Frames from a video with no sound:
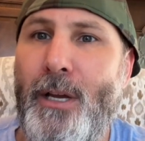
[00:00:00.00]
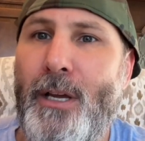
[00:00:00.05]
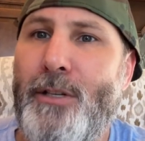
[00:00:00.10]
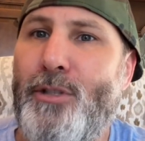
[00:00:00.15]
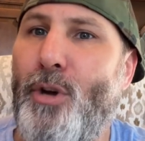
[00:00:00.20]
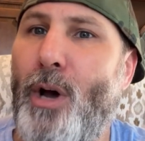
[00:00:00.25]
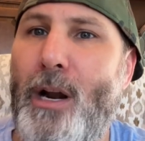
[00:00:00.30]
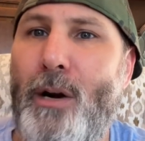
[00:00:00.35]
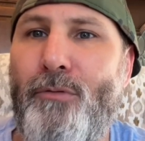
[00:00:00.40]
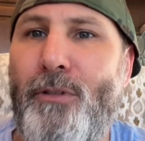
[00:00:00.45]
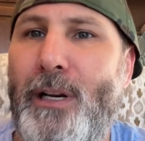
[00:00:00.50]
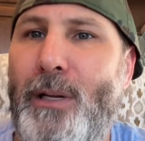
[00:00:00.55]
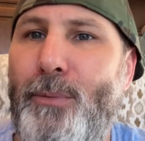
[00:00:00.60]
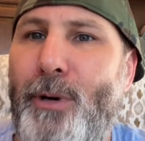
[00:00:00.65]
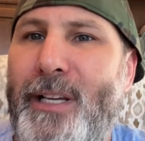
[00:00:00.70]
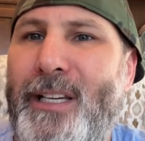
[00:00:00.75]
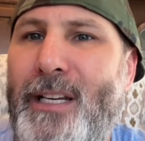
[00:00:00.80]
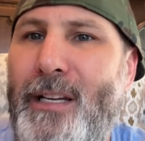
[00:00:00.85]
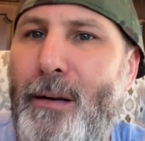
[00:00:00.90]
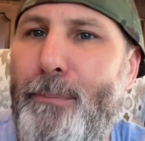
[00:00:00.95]
So I don't really
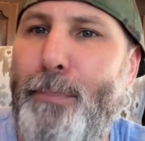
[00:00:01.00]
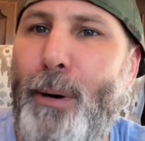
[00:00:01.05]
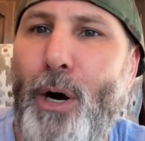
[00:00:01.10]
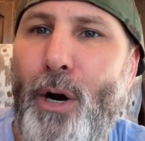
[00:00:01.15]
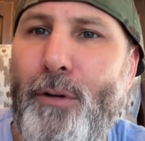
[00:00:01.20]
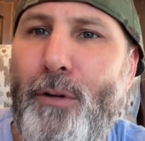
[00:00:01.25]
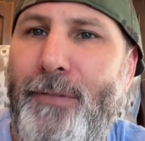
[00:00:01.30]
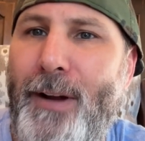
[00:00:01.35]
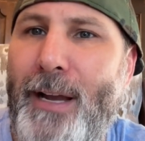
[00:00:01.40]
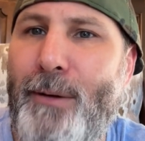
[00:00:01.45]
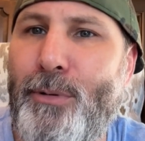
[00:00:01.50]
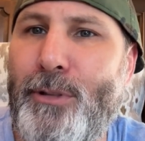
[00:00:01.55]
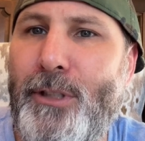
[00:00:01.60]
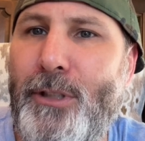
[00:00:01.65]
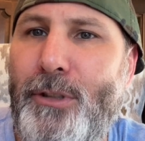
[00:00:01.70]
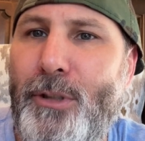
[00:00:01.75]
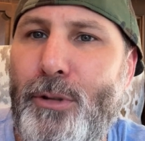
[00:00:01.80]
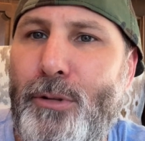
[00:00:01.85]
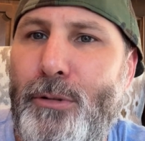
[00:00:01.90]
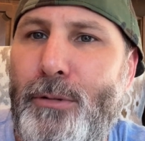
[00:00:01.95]
want to get in a bar fight with the
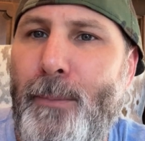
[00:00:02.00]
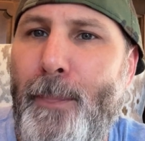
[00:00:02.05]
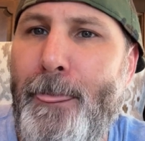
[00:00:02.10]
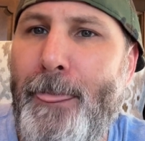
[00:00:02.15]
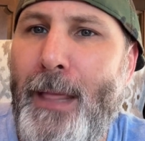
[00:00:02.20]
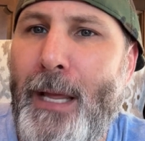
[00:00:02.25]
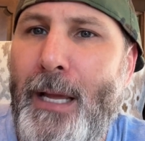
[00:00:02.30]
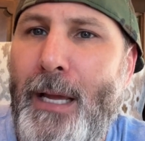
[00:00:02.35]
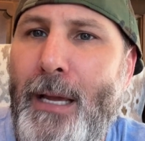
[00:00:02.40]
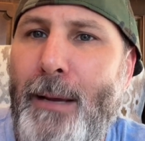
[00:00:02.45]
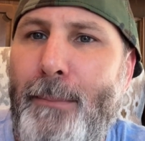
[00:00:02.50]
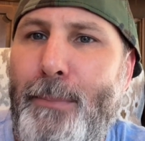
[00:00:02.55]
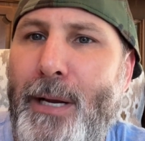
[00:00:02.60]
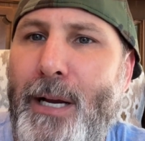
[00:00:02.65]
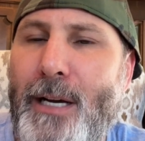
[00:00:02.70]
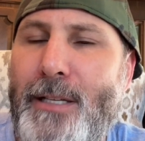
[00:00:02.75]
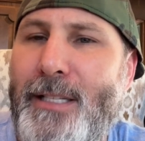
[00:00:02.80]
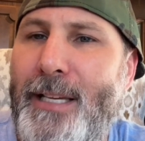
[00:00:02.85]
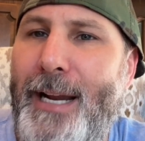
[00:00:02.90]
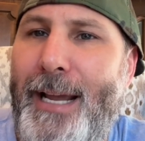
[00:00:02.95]
dude
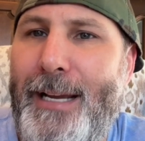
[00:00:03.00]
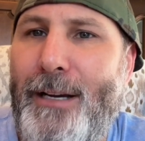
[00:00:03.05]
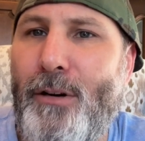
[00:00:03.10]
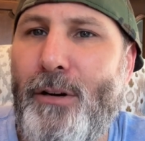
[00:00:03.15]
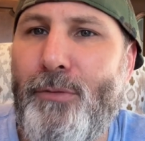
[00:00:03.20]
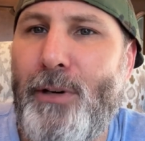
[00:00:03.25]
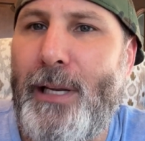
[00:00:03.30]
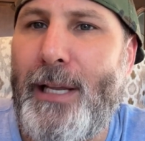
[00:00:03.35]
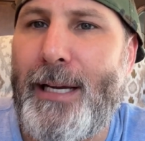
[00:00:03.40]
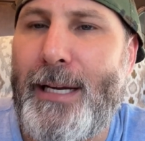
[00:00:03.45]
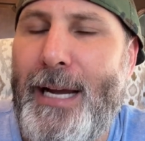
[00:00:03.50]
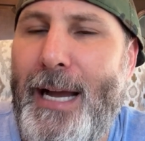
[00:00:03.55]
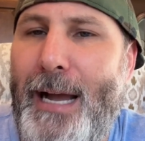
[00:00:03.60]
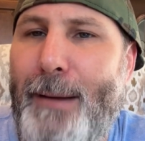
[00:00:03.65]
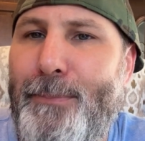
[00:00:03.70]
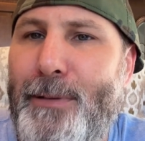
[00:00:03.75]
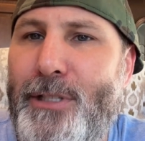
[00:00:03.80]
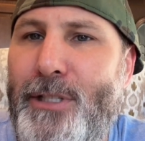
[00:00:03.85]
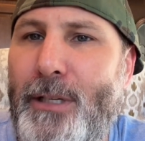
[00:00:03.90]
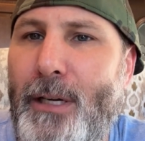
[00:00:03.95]
because it ain't going to really
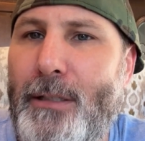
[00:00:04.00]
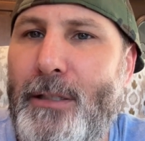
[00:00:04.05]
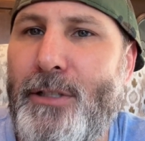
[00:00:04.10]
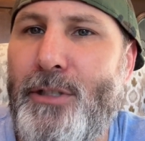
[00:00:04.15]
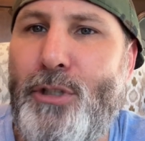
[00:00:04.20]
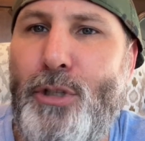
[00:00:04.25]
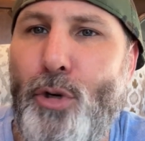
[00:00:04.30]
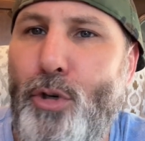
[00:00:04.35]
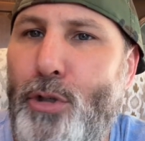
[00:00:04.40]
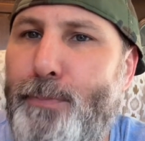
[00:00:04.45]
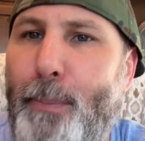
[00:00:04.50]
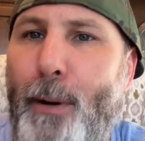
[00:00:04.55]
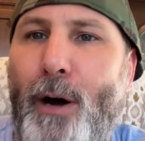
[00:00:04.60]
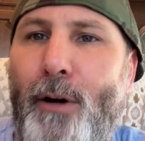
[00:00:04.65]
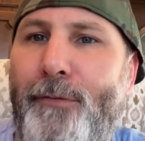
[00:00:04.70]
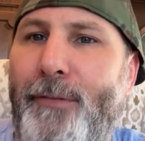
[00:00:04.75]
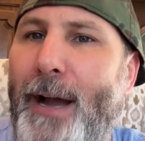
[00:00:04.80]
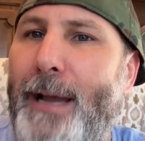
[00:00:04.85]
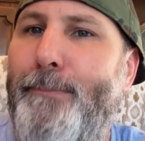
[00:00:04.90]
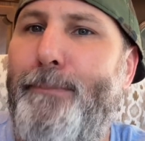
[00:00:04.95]
accomplish nothing. Because dudes bar
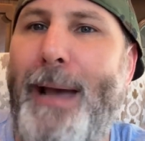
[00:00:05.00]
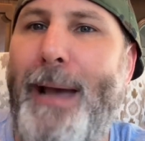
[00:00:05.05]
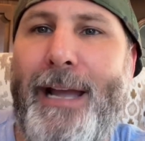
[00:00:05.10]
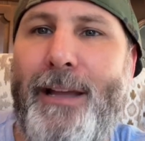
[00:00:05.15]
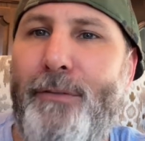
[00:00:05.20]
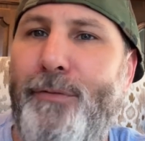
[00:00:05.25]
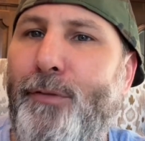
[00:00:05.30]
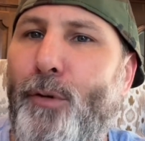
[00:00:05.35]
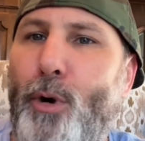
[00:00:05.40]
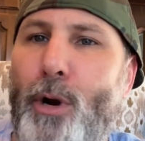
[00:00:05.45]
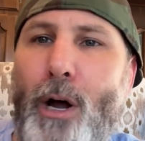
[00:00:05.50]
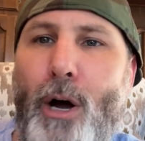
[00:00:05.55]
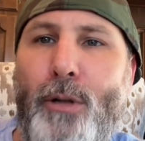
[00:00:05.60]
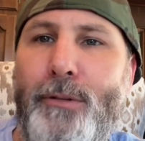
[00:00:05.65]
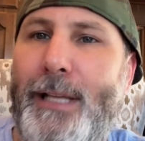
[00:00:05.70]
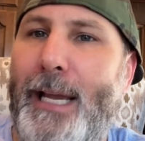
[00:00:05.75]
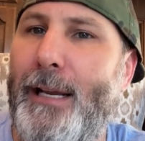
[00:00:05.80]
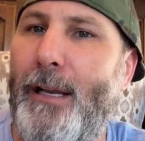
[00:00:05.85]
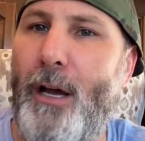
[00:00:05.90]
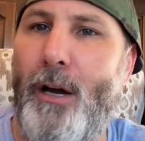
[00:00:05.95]
fight back and forth all
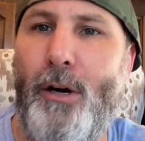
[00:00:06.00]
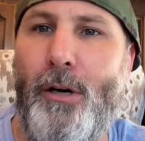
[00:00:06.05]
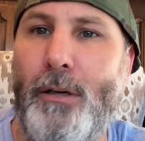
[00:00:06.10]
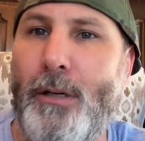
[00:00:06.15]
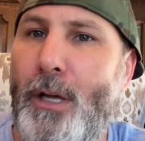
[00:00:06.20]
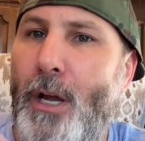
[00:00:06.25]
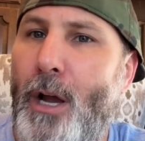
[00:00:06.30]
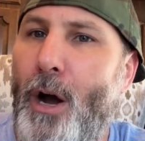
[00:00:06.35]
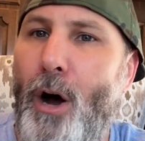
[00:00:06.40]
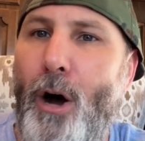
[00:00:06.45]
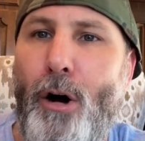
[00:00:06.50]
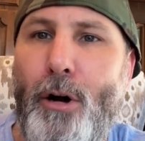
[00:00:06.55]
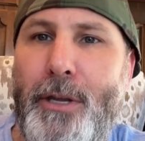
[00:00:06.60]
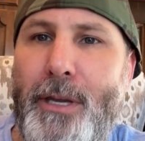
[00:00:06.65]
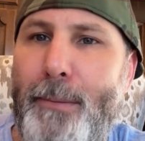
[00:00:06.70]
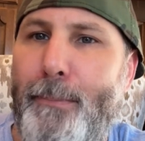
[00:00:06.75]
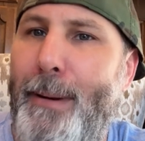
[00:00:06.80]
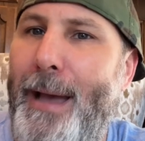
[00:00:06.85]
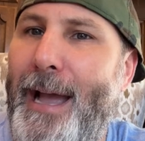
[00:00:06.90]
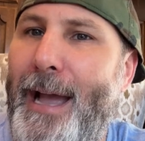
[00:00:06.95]
day long,
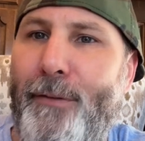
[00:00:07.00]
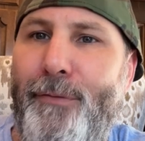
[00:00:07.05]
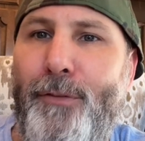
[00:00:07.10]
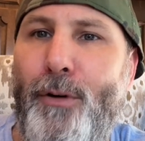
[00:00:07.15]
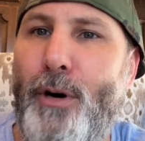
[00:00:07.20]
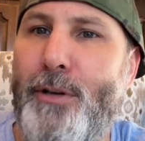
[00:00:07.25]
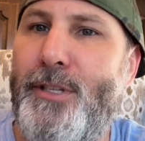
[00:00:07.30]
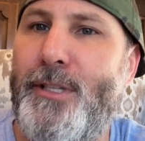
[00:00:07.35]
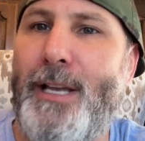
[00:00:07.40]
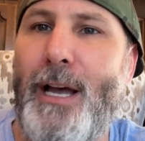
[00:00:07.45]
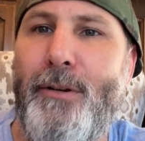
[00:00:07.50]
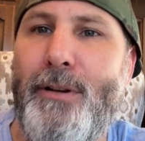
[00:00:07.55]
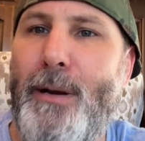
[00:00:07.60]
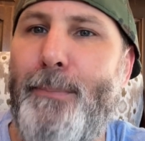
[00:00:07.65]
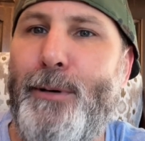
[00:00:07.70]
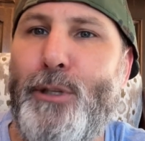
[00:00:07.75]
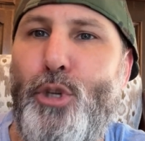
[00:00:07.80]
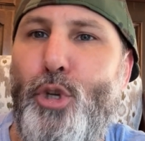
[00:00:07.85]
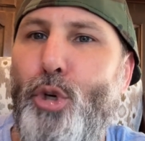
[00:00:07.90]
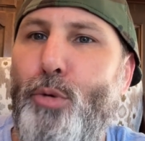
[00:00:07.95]
arguing back and forth. Cell
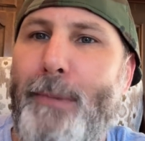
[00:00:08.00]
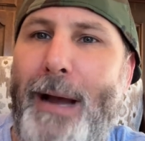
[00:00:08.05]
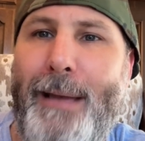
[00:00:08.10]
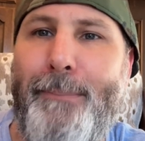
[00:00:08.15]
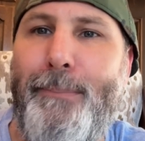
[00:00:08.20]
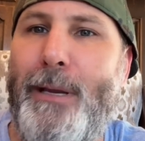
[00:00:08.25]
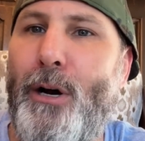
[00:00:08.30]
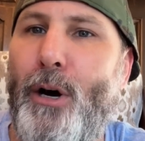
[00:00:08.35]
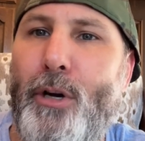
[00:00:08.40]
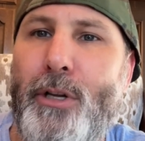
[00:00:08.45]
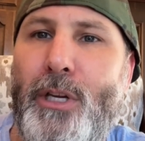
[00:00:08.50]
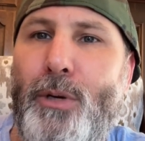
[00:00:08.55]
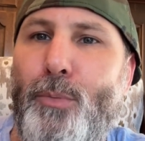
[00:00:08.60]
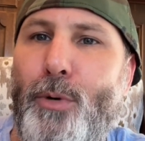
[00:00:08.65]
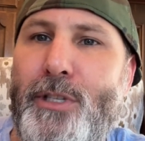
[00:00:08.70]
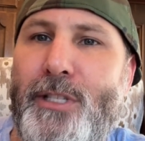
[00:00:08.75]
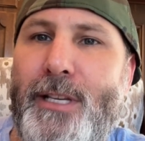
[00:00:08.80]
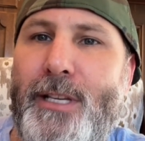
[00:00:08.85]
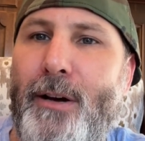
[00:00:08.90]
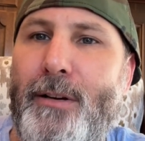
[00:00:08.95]
number 2 might be arguing
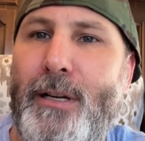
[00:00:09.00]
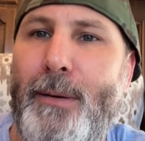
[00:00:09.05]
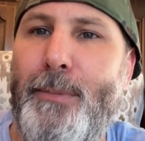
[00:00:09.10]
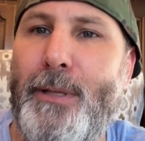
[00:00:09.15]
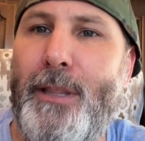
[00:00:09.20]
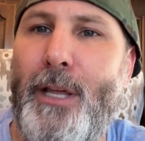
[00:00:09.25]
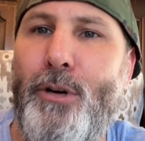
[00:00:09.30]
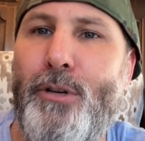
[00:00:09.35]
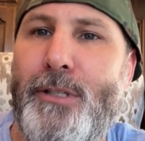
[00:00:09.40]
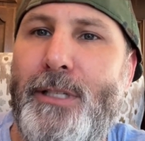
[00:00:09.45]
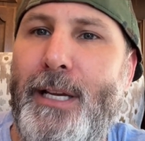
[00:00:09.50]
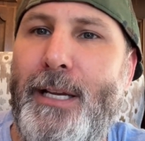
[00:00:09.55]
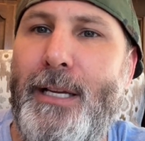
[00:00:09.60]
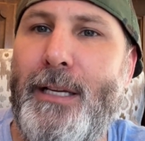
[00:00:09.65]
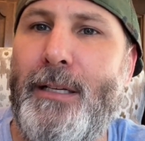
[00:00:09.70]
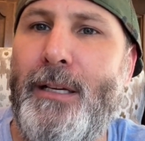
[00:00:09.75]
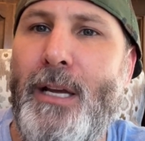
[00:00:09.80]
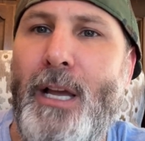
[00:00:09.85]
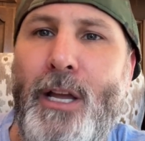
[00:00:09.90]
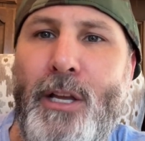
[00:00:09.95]
with cell number
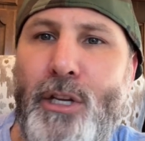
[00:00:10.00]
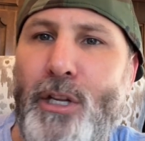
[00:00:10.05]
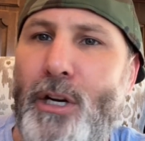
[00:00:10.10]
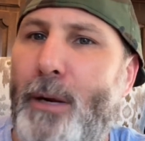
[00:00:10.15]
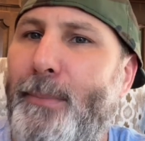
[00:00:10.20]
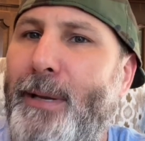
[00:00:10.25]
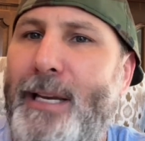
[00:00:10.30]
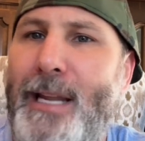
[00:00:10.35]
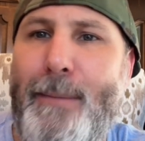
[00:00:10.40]
13. You know what I mean?